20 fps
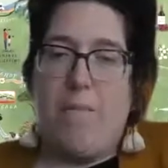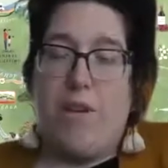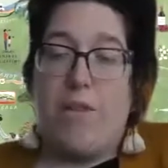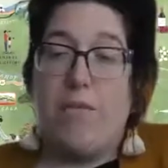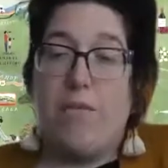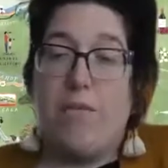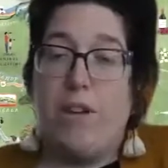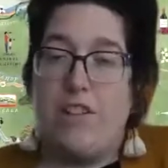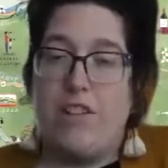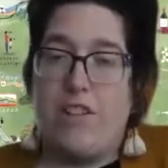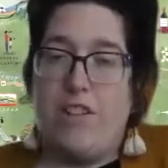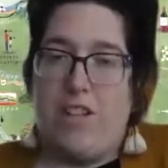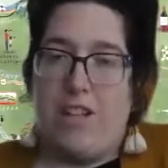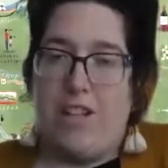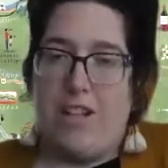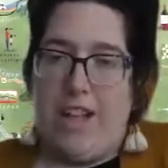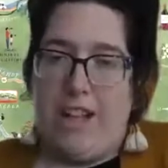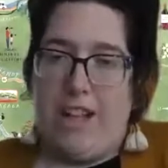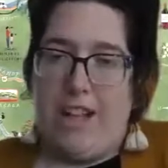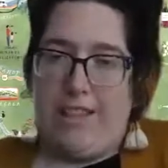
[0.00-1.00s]

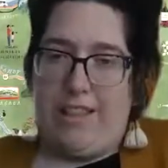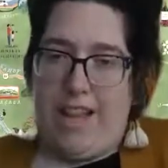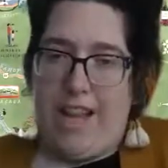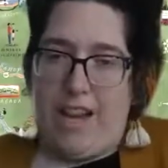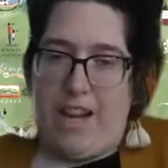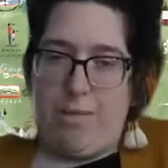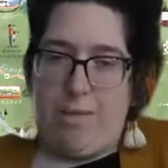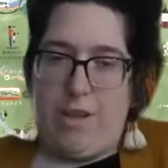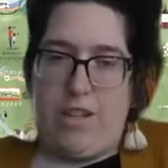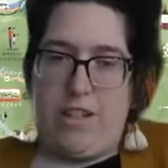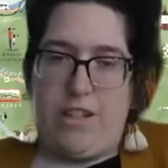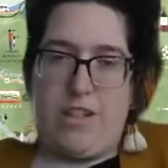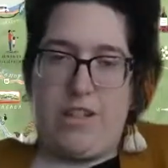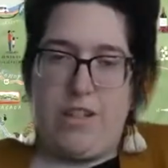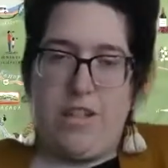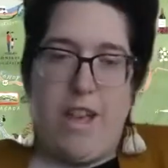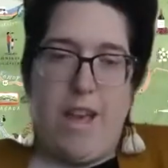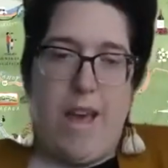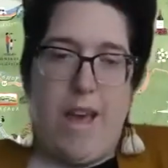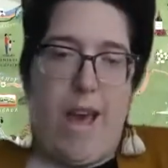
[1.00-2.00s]
regional alignment.
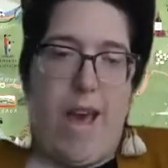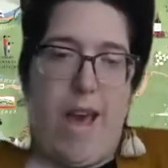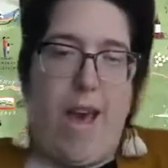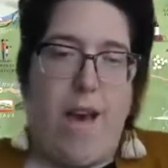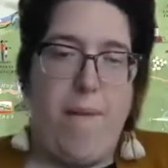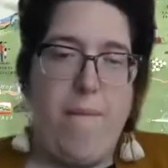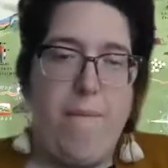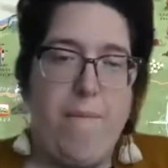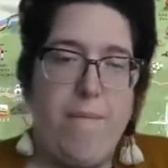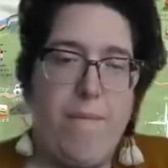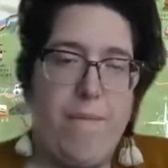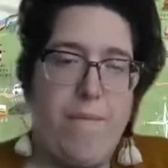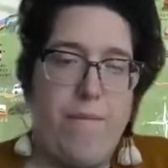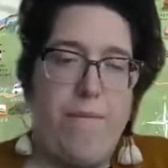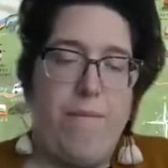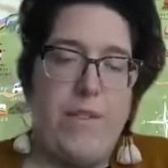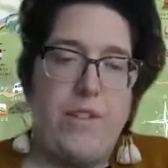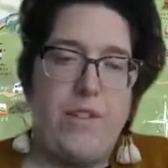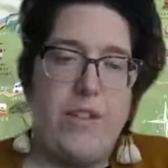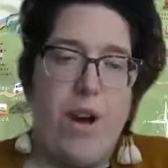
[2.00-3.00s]

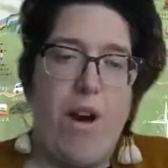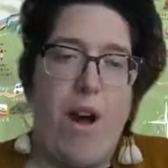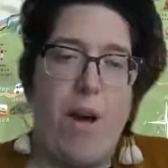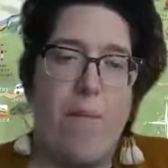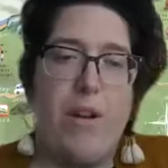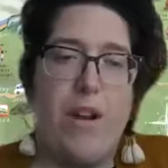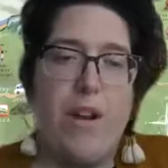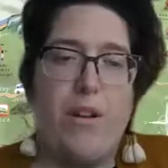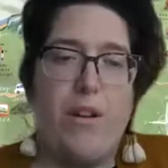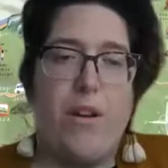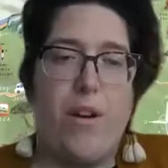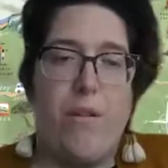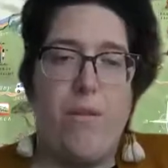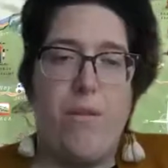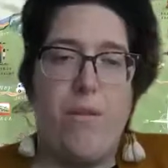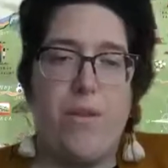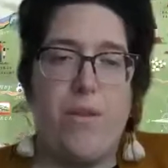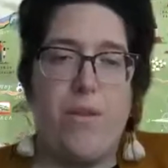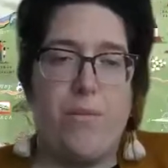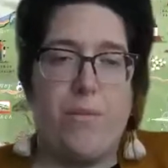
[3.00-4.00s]
So I'm going to go
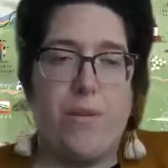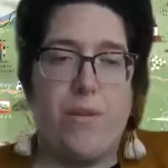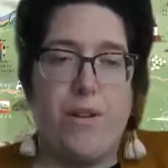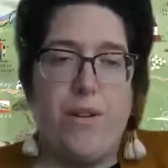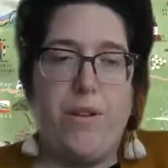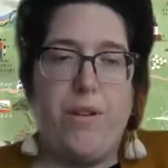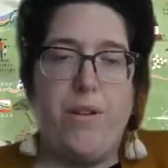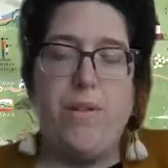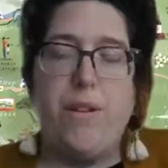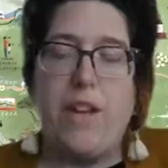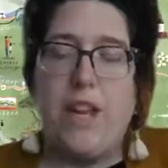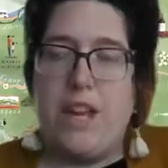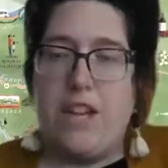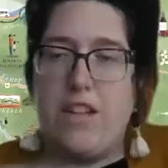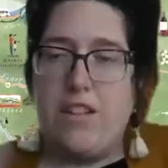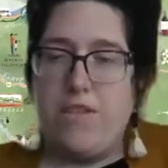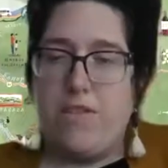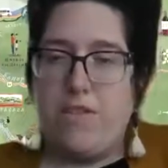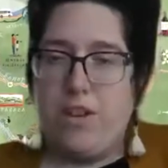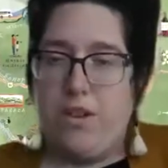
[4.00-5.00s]
through
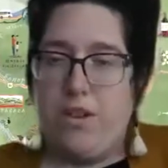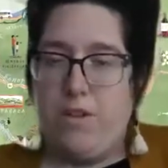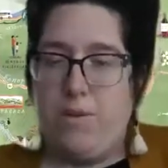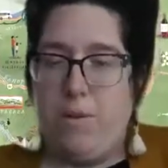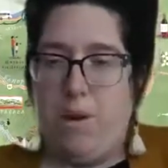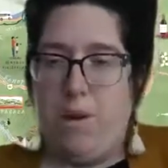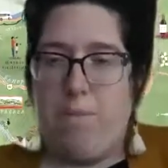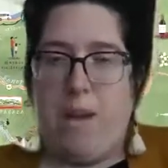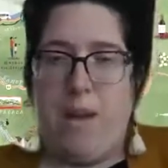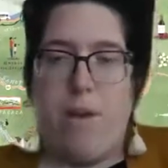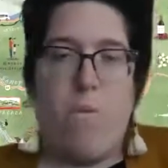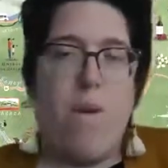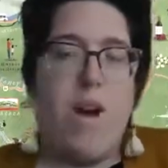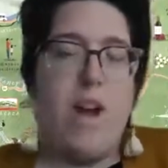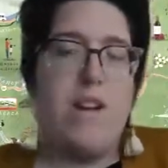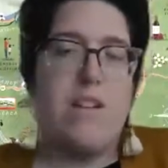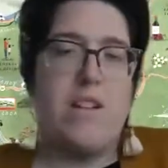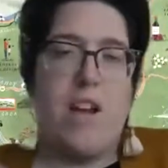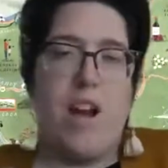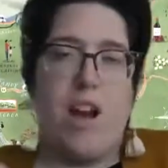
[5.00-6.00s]
each of those one by
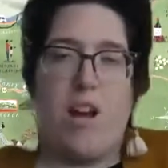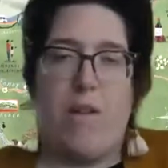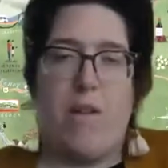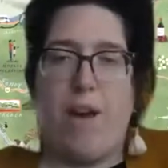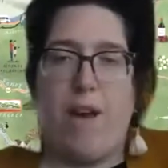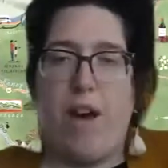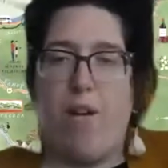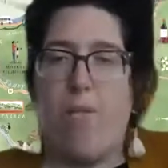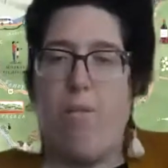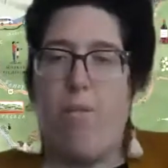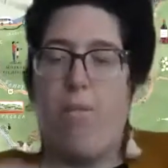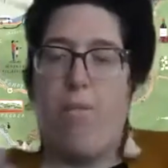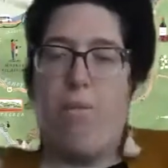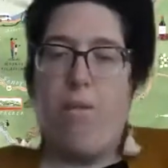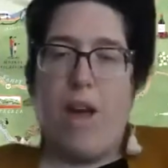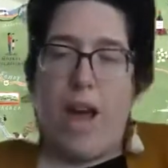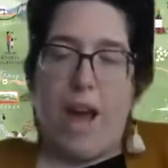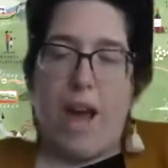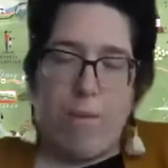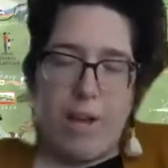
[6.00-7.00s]
one, talk about
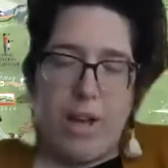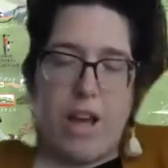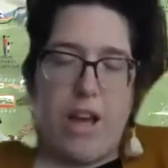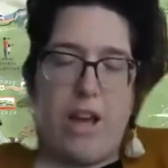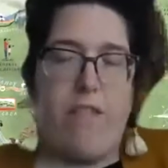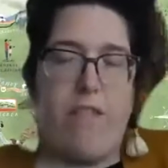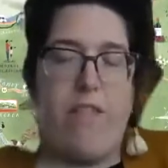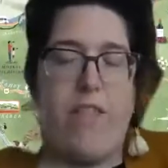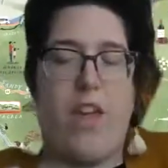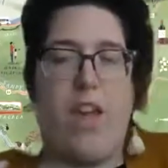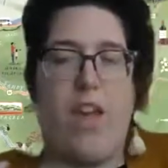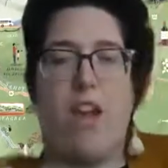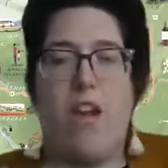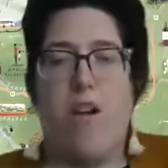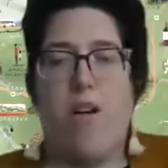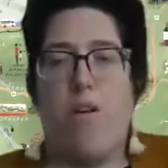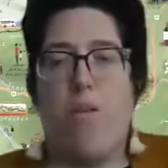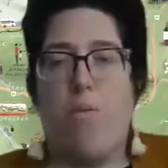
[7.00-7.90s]
how we got there,